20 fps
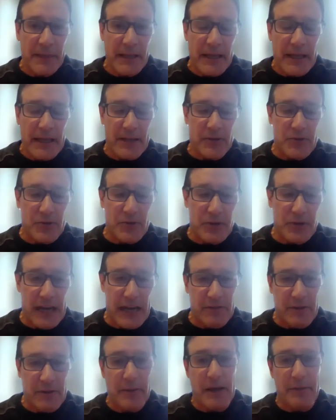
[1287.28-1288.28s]
And so you'd
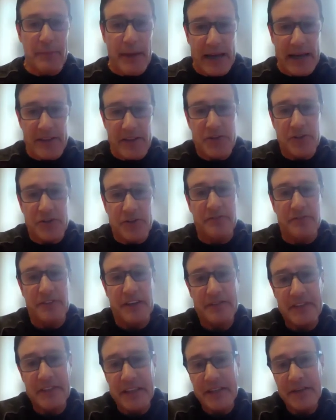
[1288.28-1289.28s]
have to pay back the
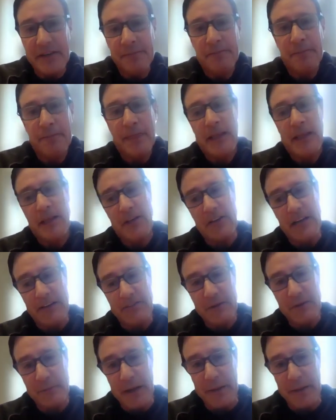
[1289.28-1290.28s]
250, you'd have
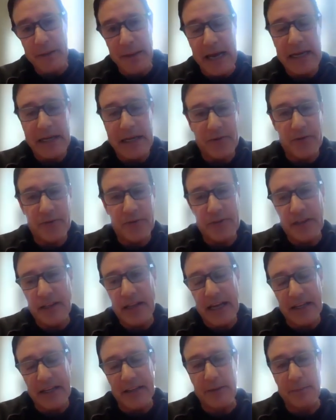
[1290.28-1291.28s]
to pay back interest and
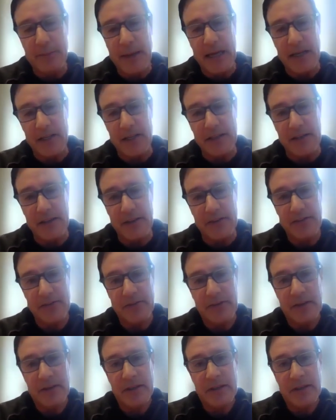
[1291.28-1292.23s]
likely penalties.